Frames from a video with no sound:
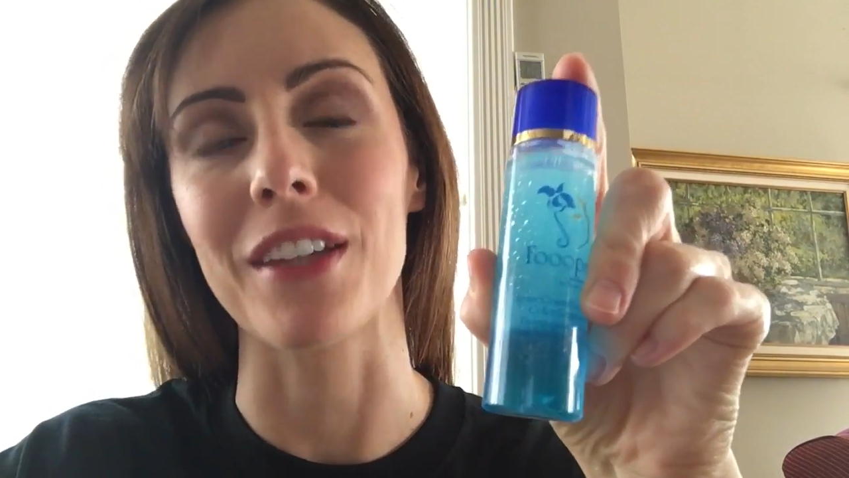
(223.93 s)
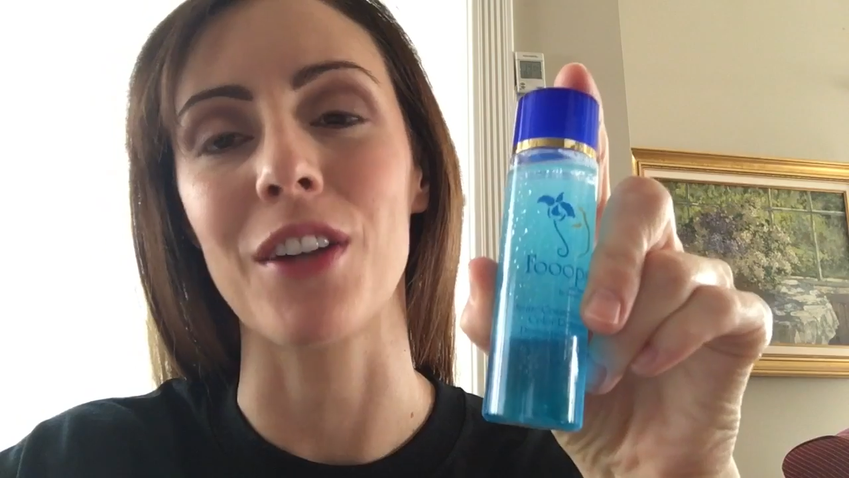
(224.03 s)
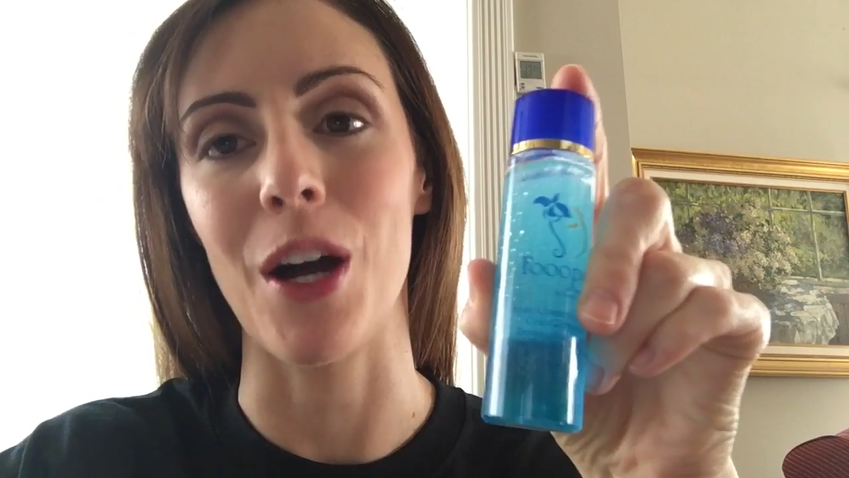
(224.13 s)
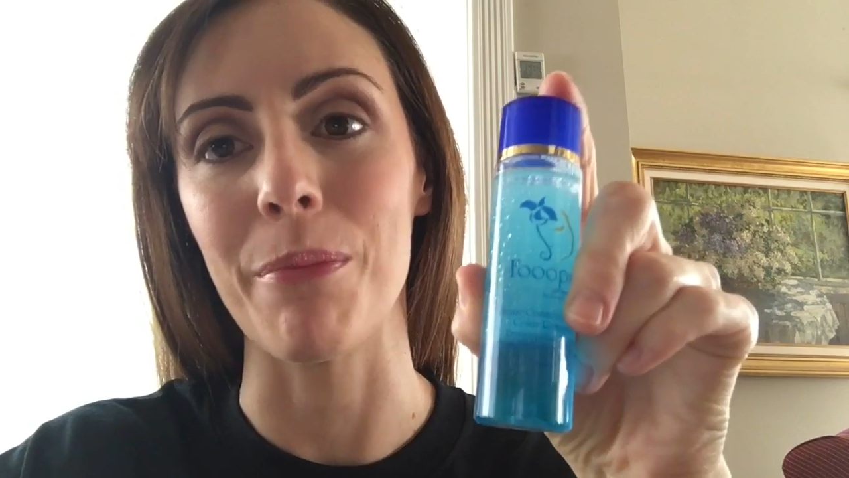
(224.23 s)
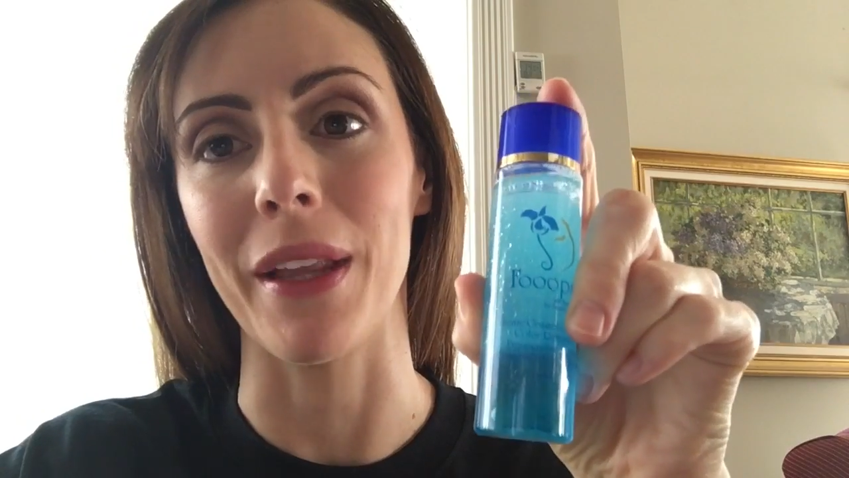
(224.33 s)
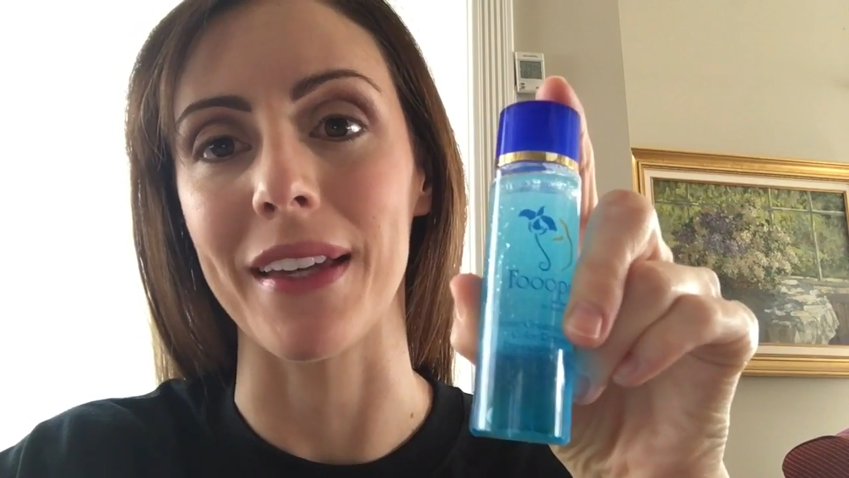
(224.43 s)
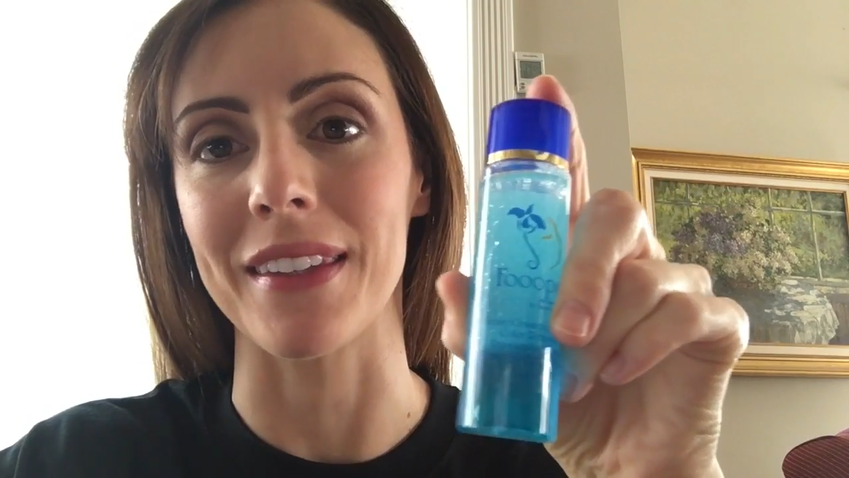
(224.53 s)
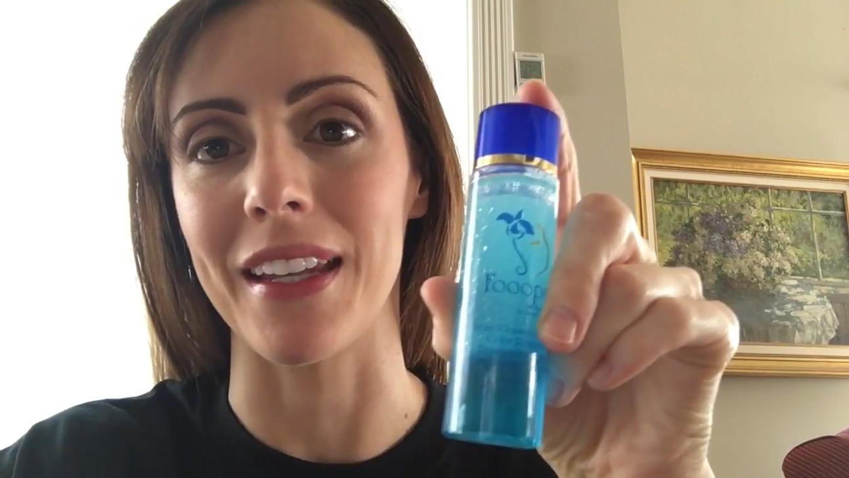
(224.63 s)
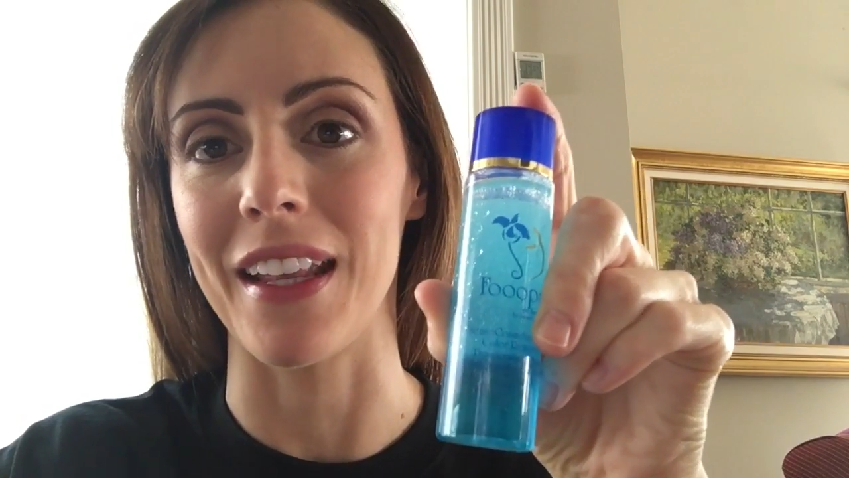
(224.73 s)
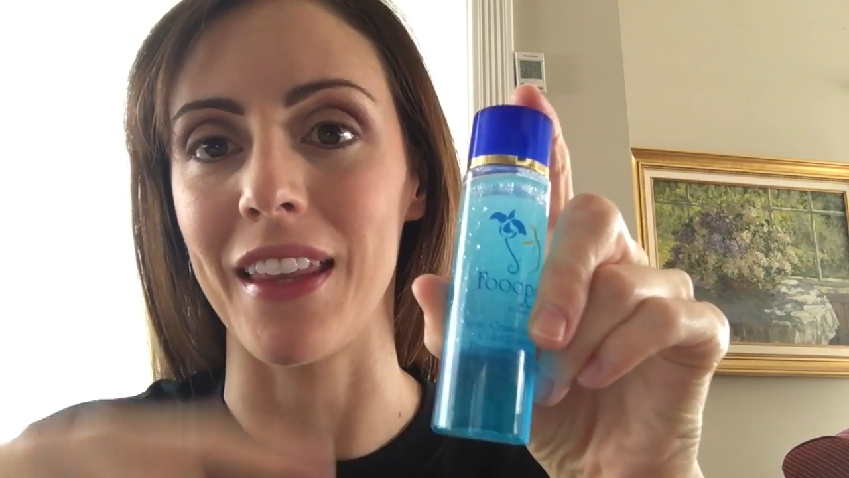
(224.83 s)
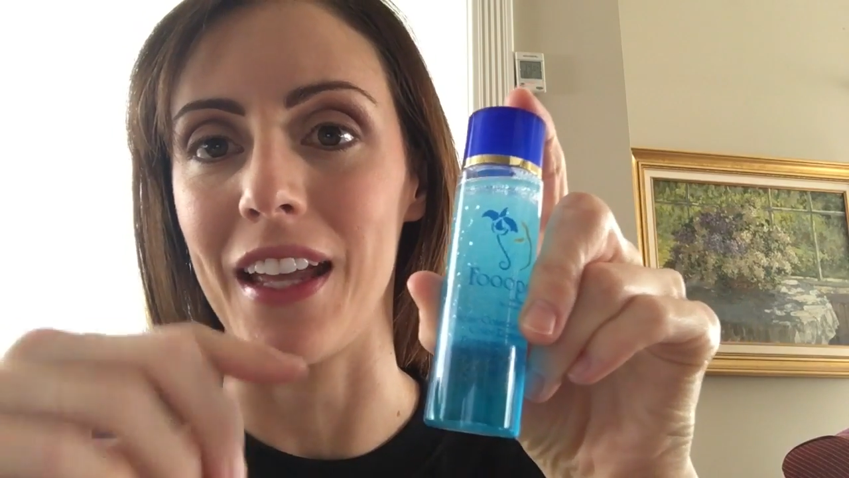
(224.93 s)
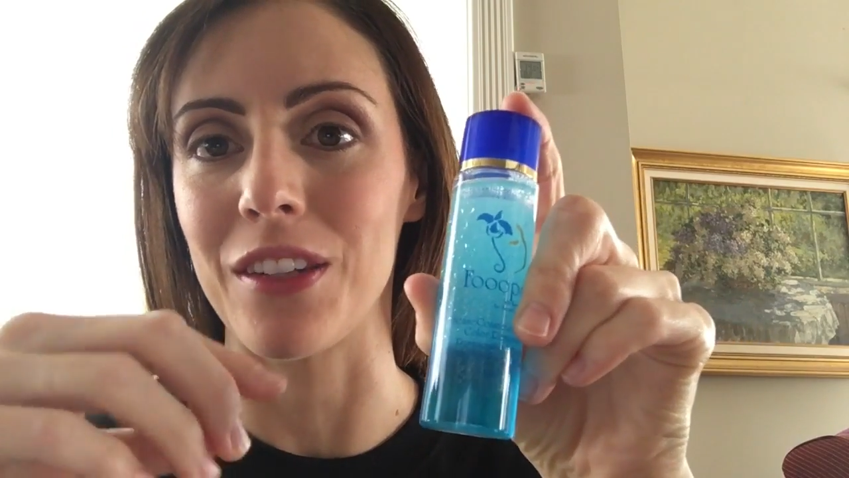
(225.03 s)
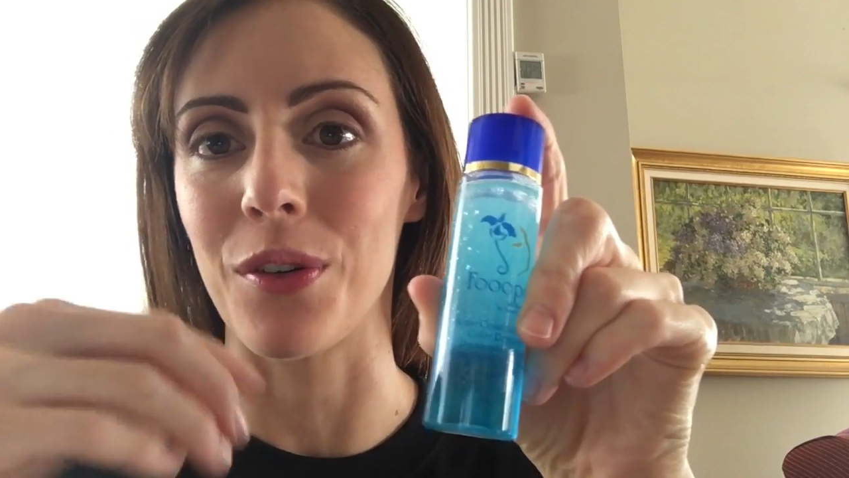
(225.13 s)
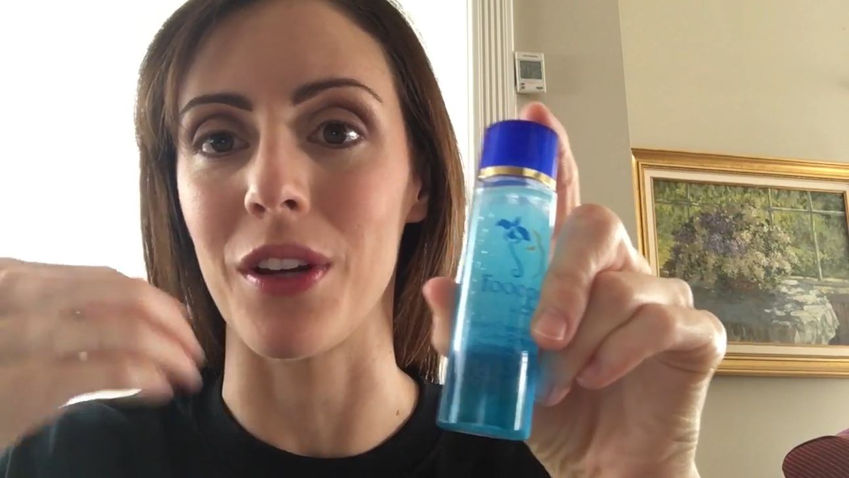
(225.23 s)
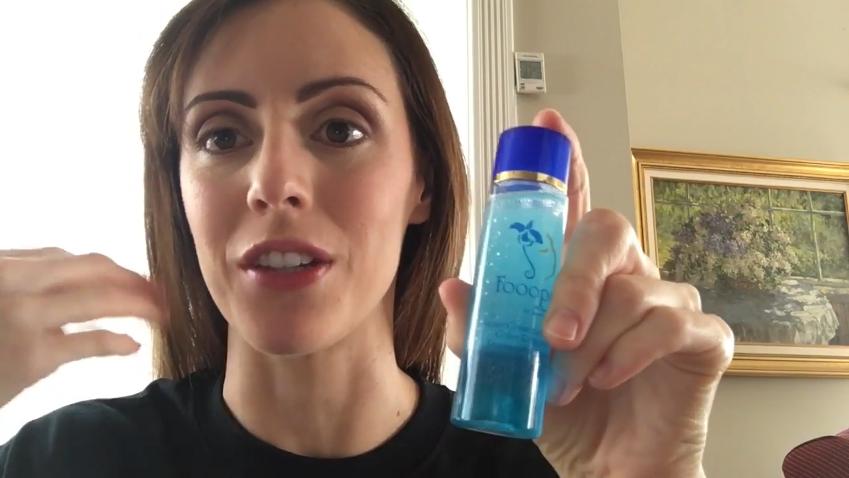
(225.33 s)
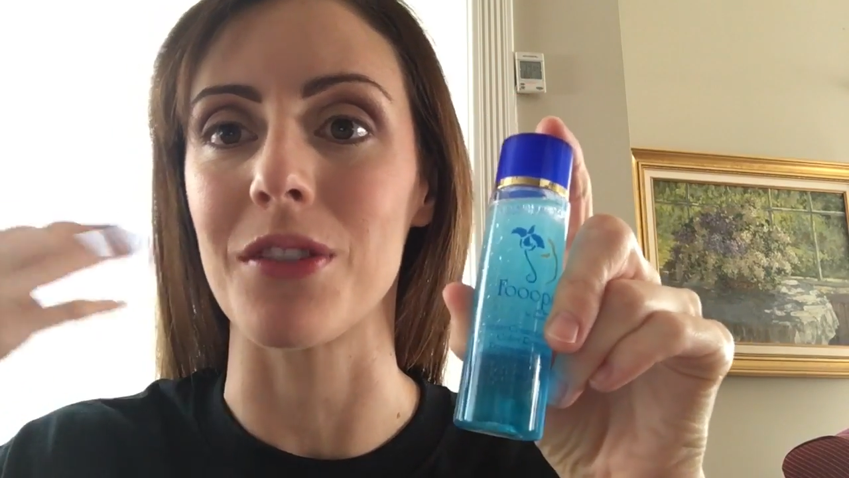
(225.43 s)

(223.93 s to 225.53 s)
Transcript: complex in it that is going